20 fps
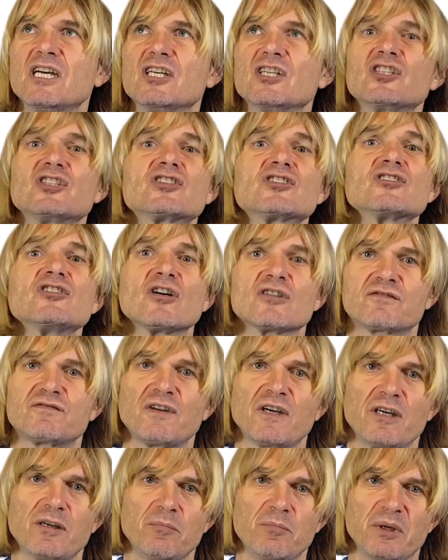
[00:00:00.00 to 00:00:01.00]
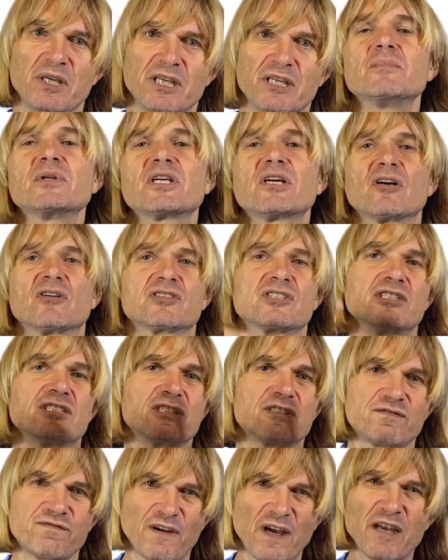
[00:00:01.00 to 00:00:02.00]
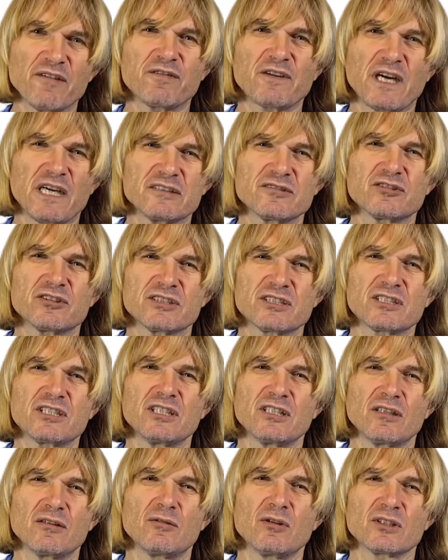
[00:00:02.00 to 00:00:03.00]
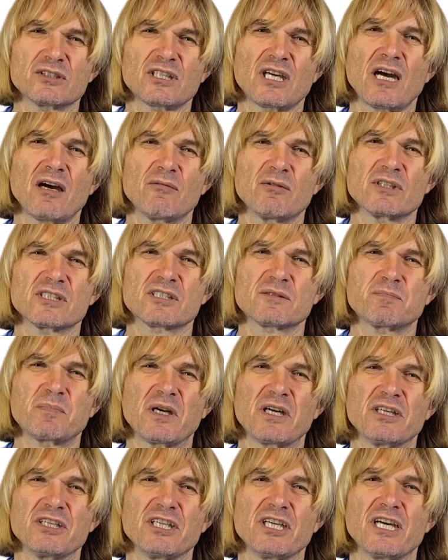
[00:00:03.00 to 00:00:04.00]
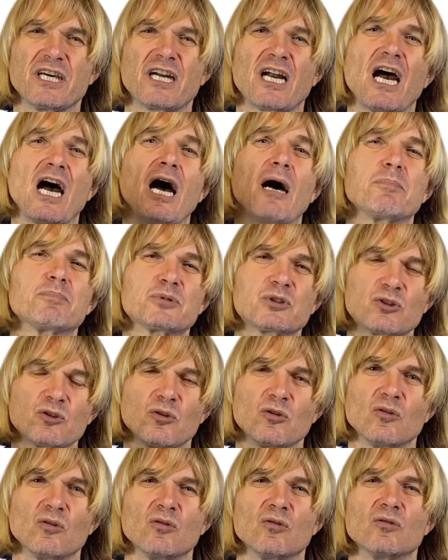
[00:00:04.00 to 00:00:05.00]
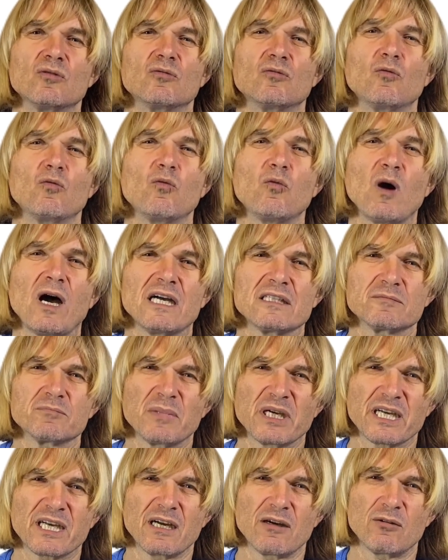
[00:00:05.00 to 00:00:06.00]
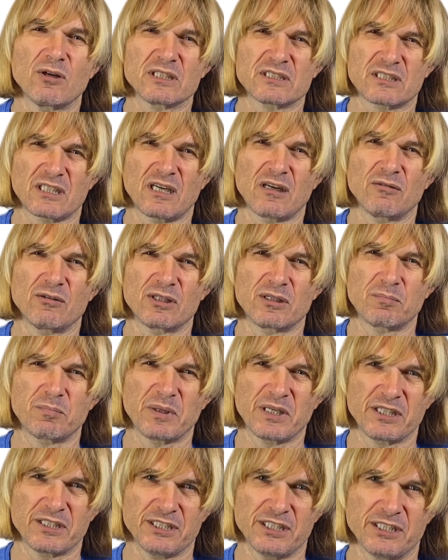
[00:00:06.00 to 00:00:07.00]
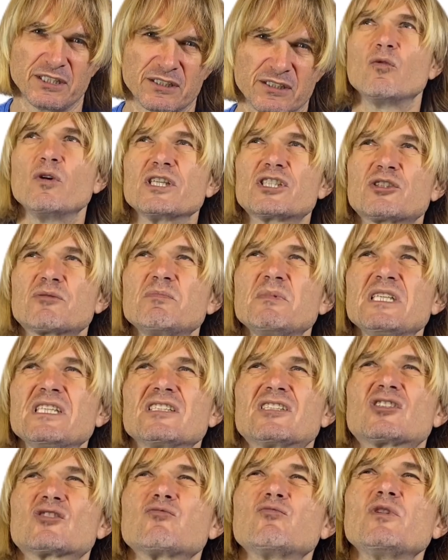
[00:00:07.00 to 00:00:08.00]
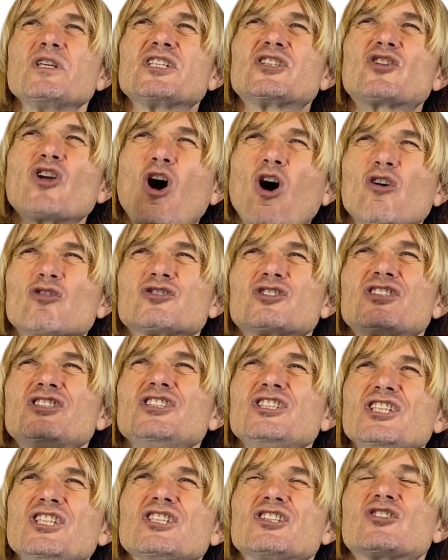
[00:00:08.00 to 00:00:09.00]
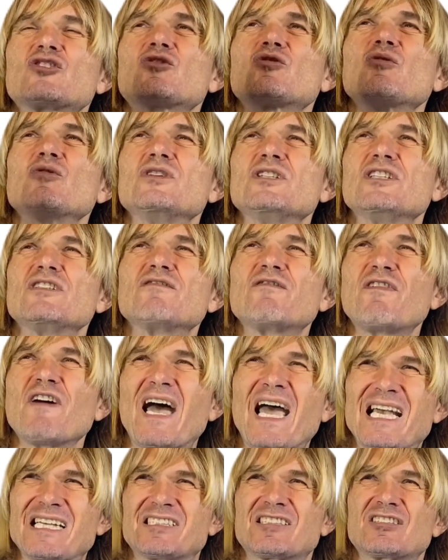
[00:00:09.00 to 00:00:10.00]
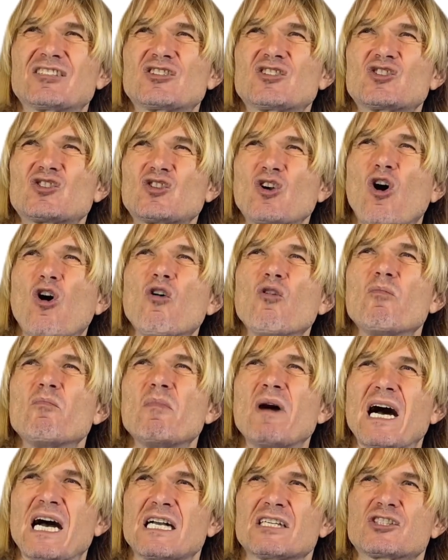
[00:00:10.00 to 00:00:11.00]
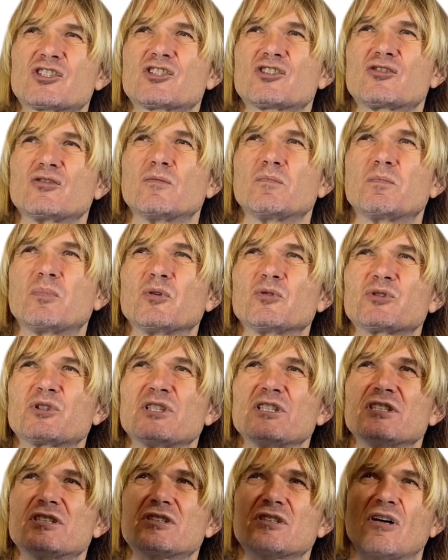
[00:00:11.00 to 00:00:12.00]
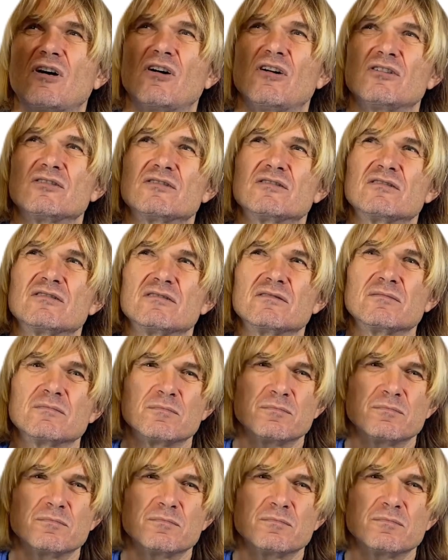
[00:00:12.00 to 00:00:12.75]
is not very big because it's 500 kilowatt hours per year up to 1 megawatt hour per year, which means we don't need to invest so much to put it on